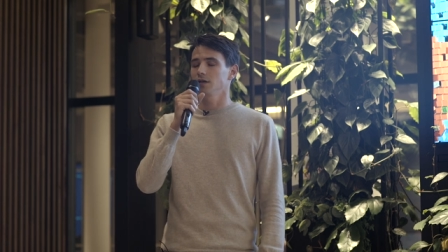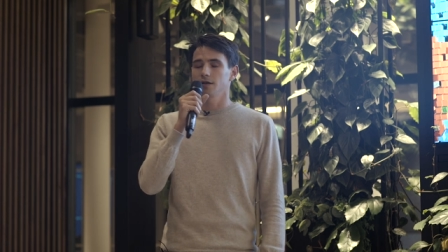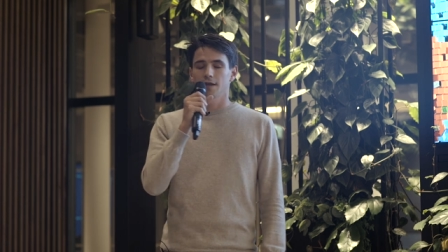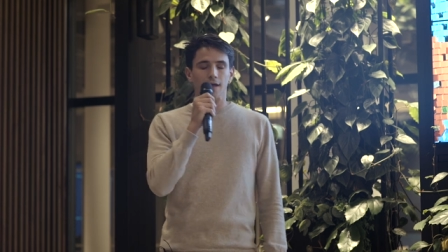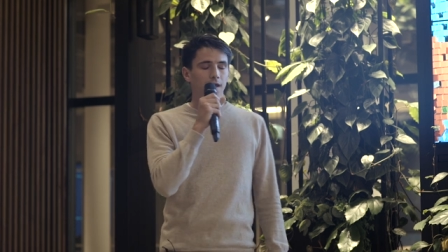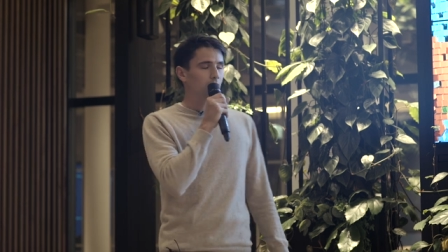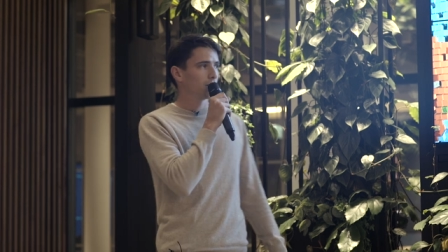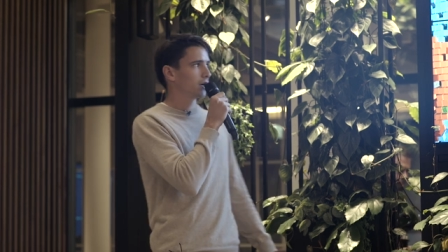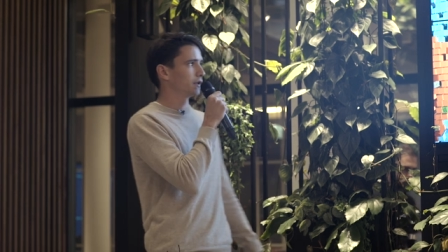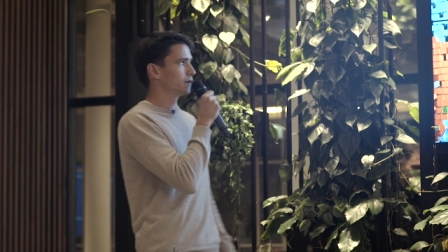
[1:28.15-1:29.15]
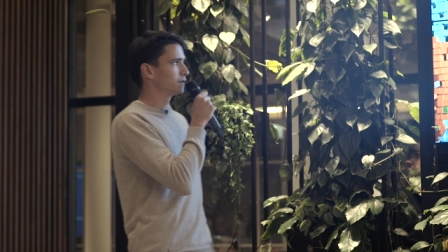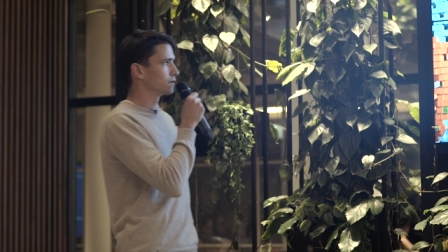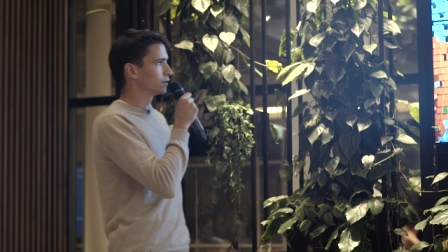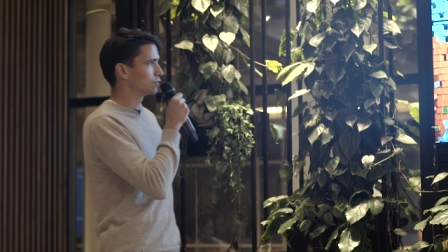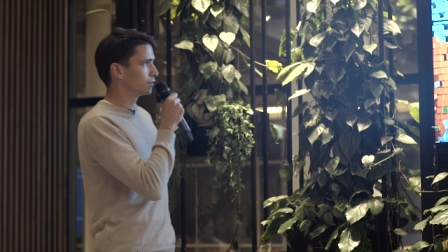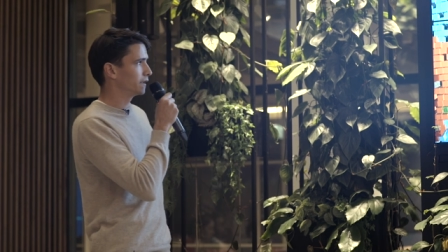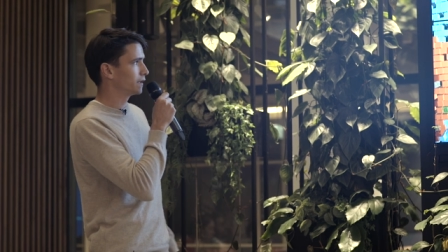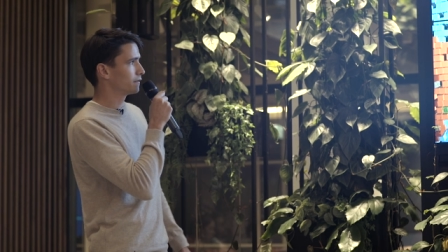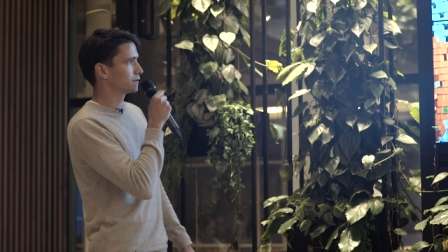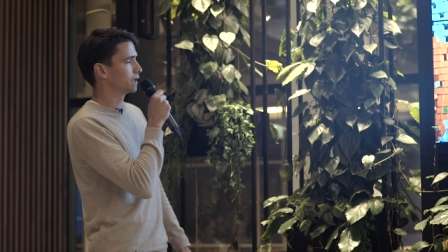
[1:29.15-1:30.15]
Uh, there is uh, three
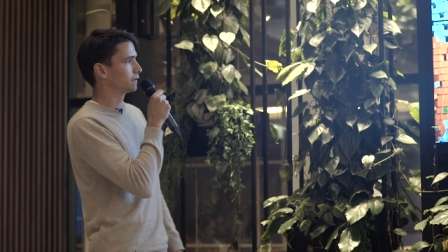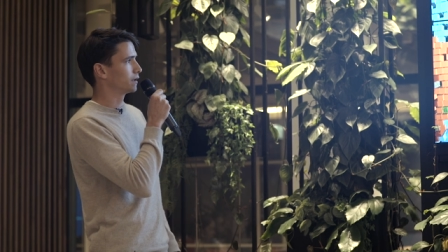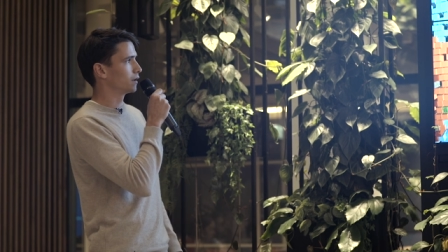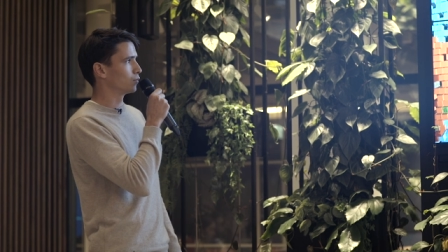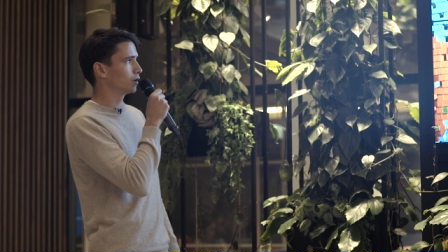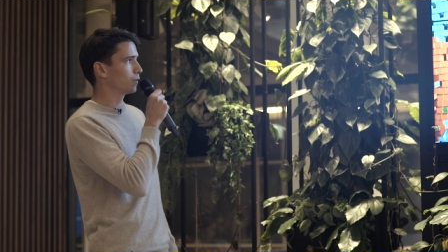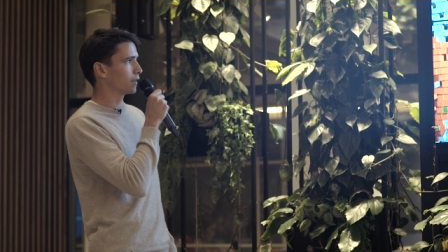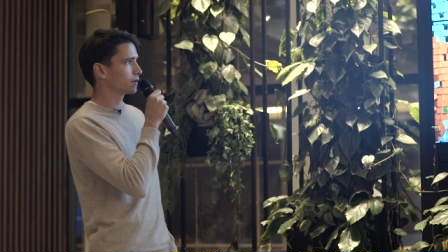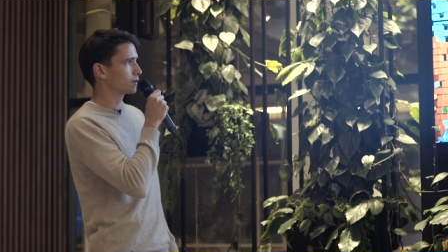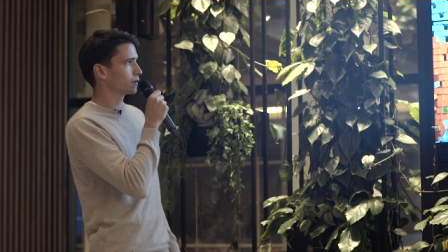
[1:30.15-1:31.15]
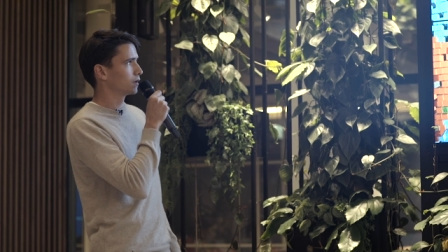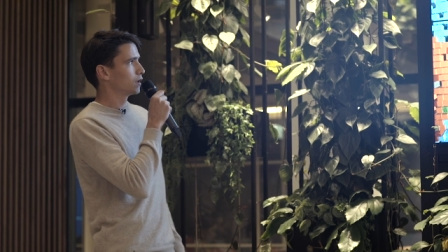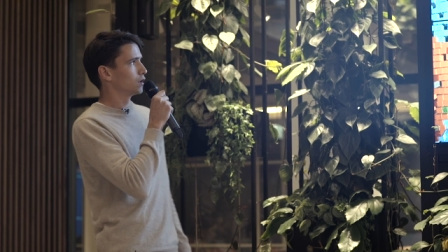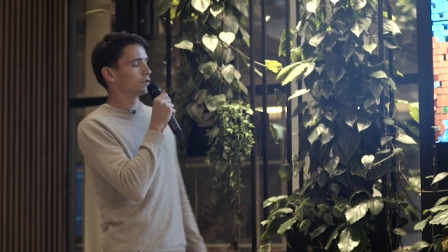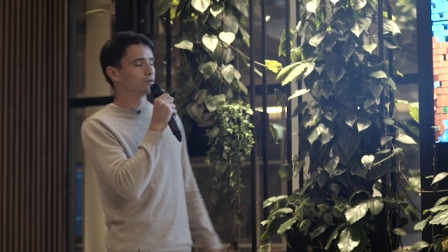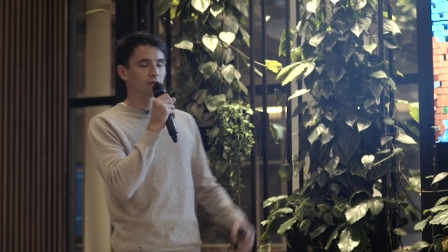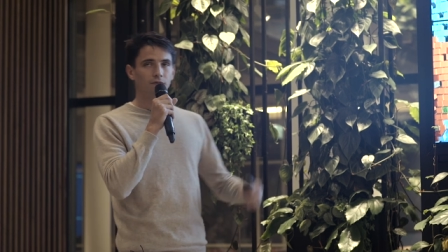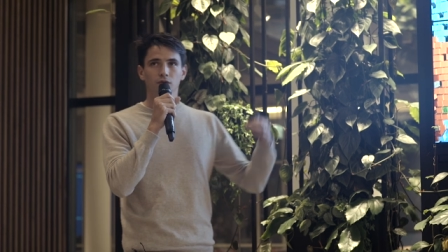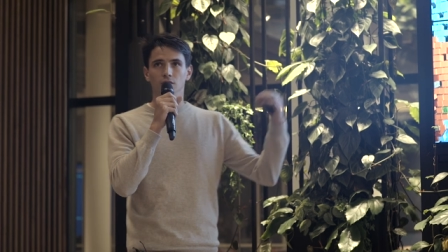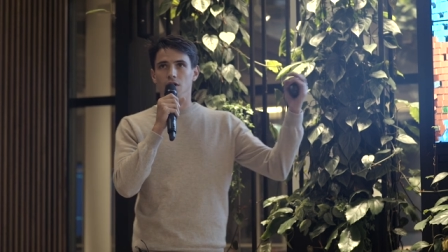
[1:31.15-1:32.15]
devs that uh, work with that. To give
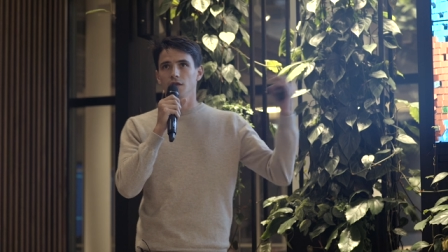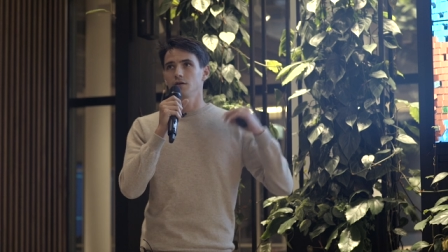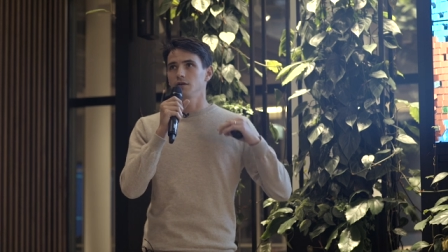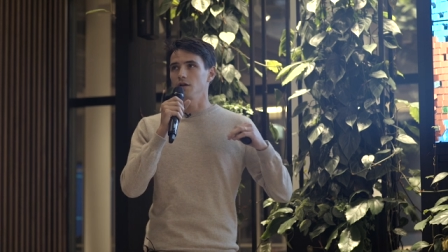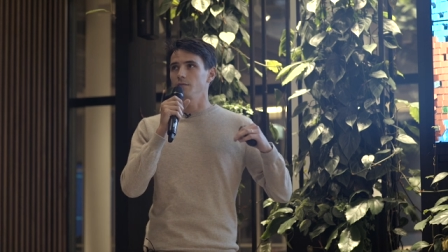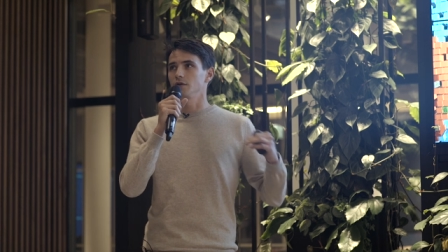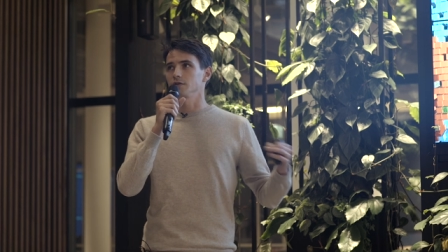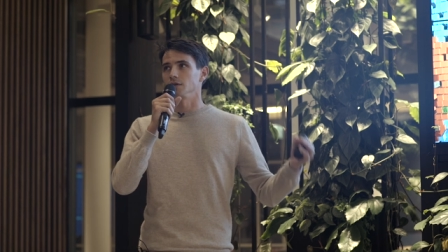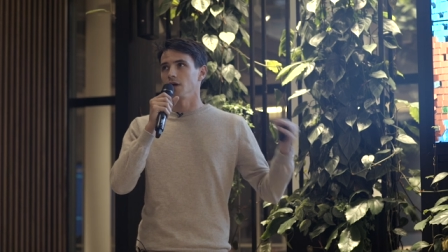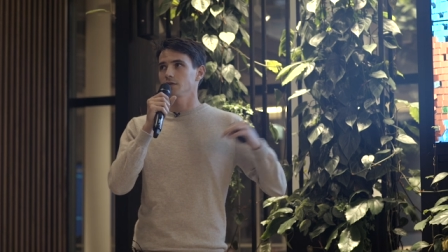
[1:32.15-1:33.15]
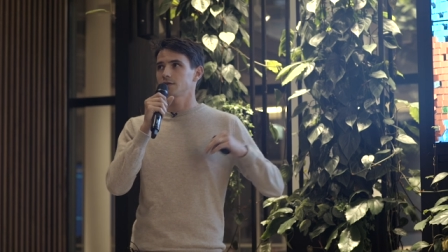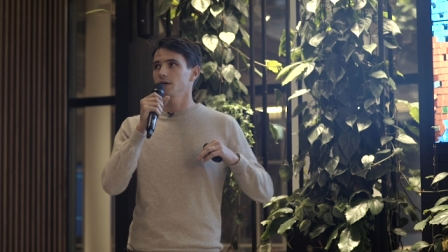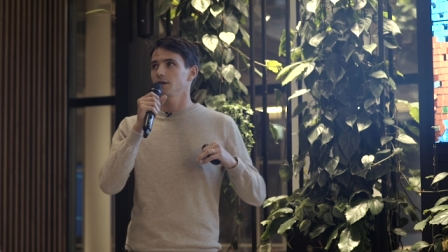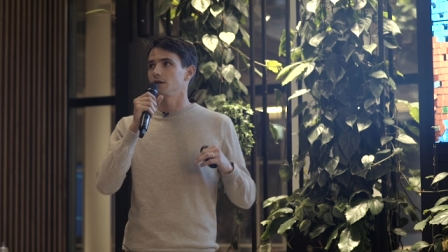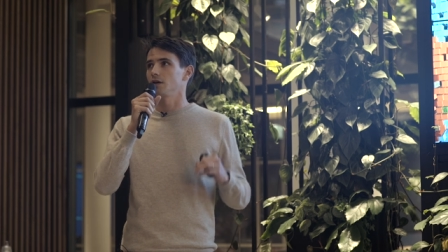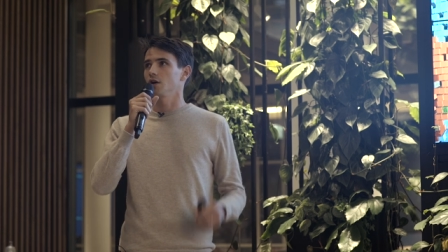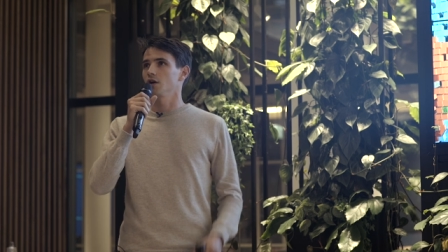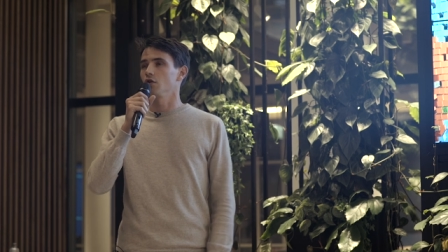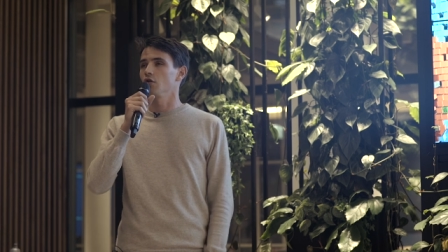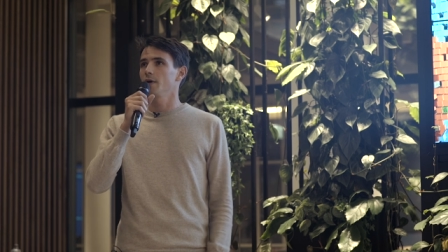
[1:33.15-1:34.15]
you another number on our side,
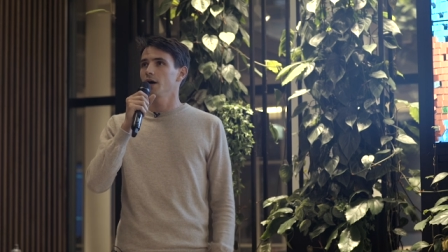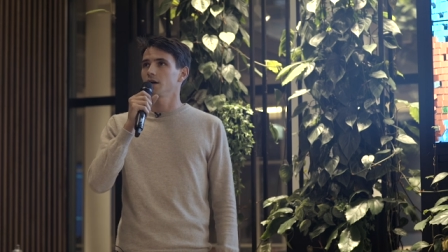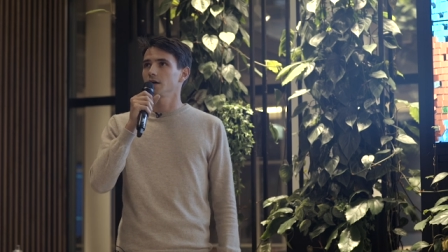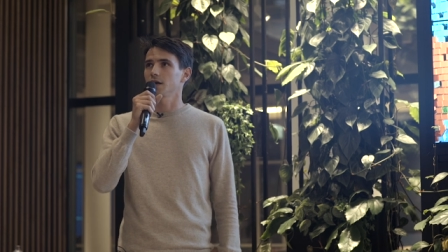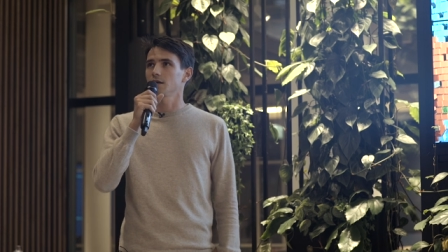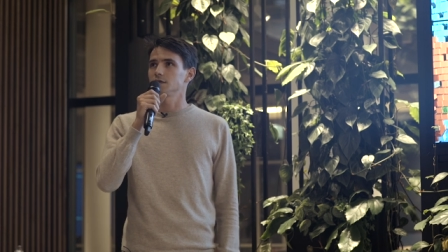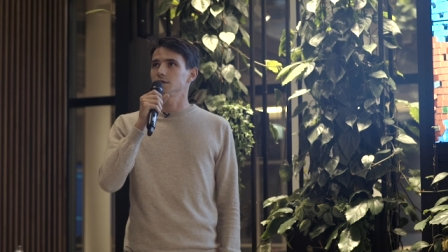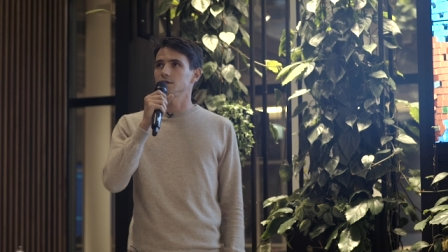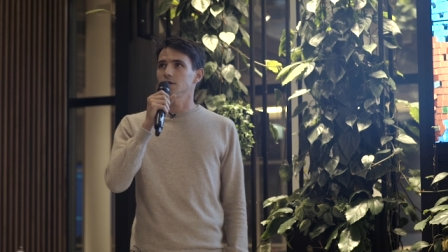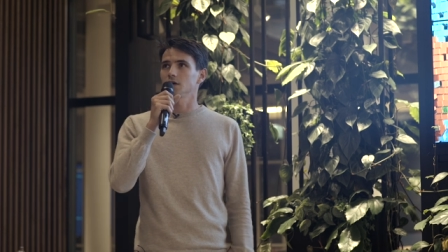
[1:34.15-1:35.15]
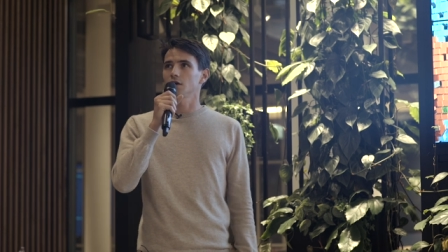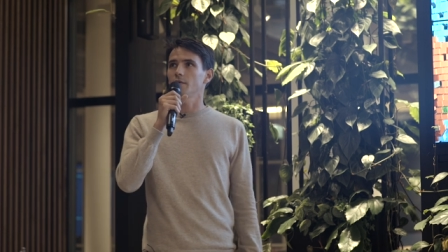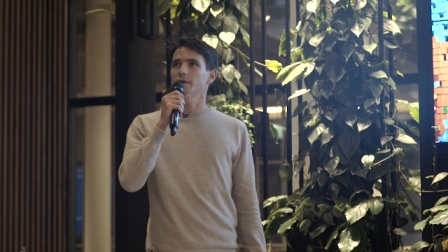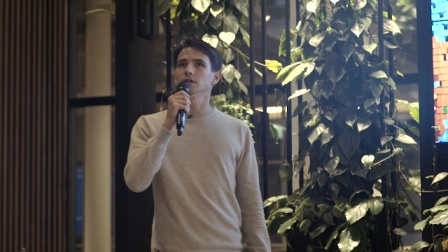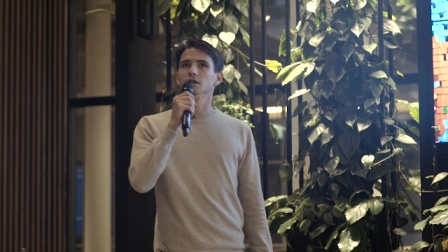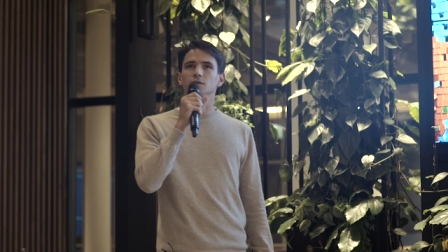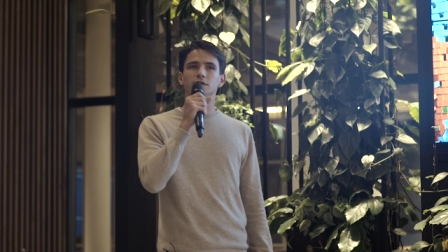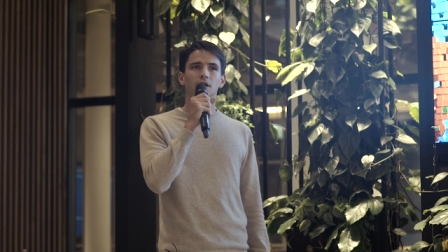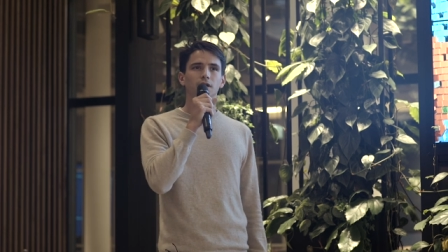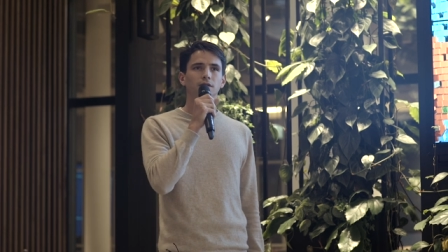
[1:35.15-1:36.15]
uh, Homa Games is a company that we
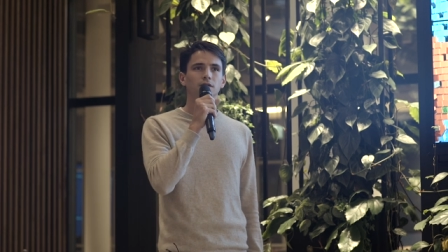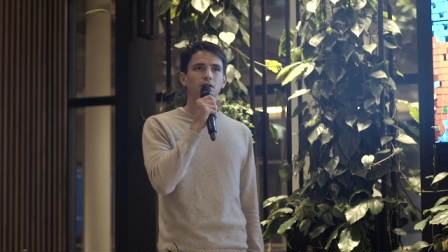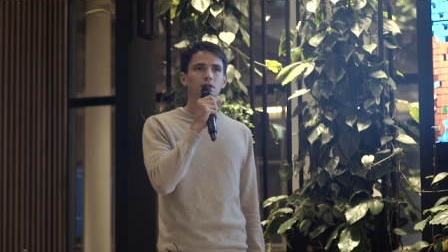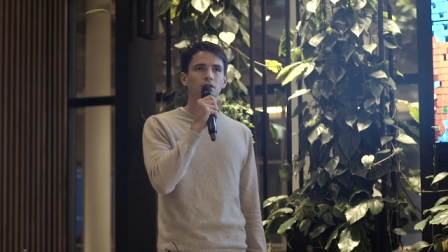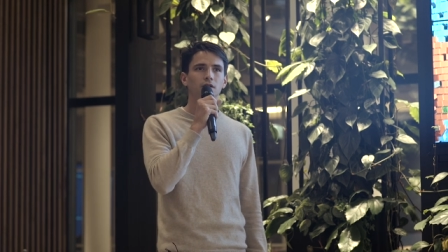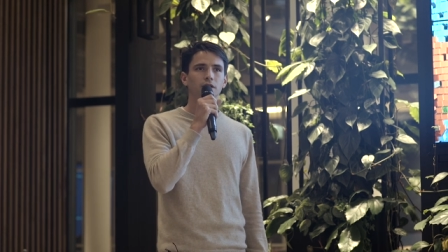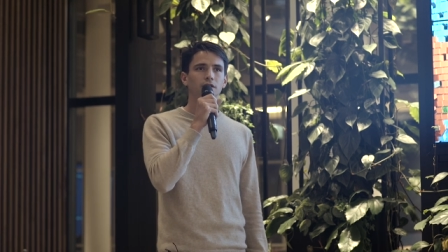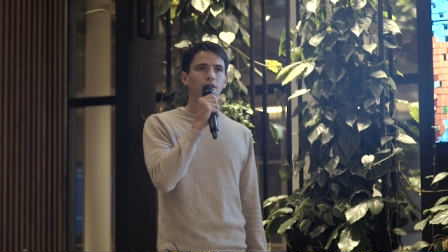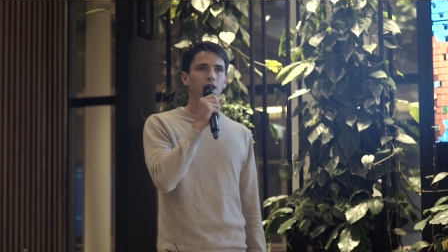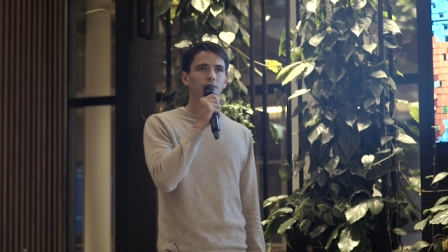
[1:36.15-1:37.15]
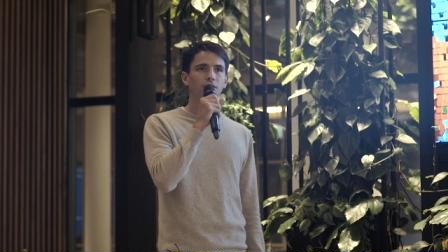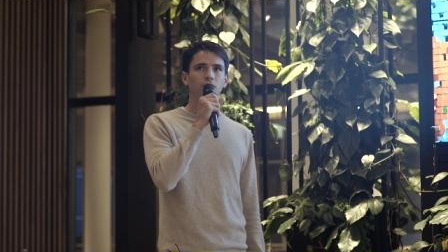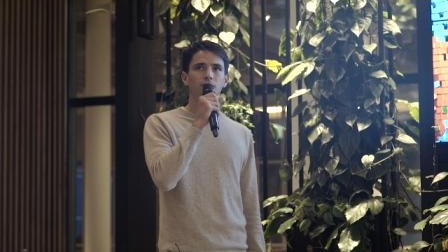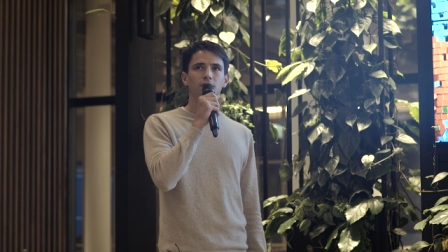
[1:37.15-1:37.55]
started uh, a year and a half ago.